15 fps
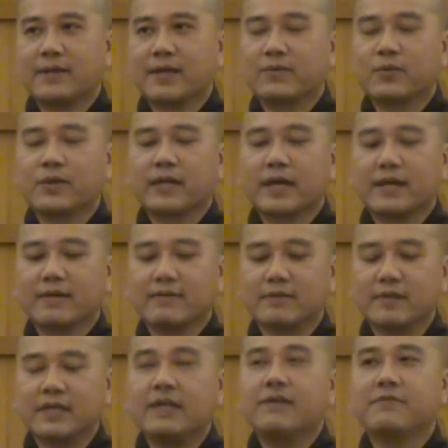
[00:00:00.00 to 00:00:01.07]
that we
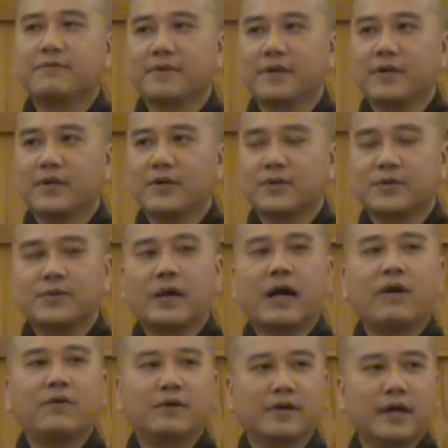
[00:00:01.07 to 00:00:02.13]
can give to
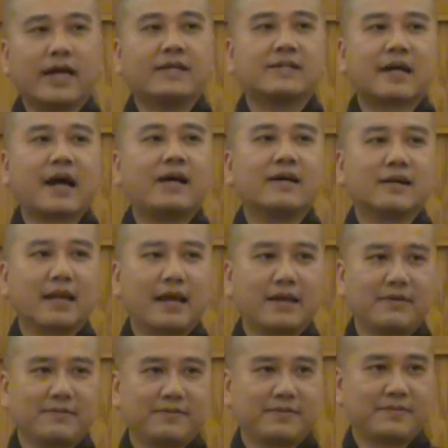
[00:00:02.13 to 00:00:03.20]
our entire
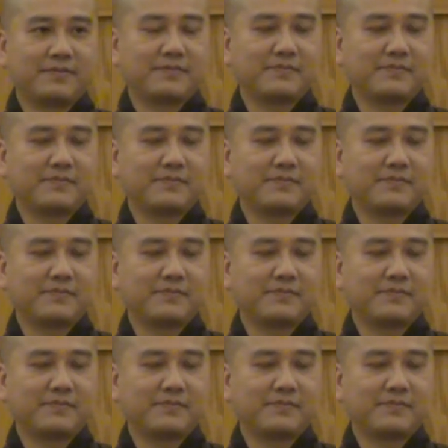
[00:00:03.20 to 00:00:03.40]
life.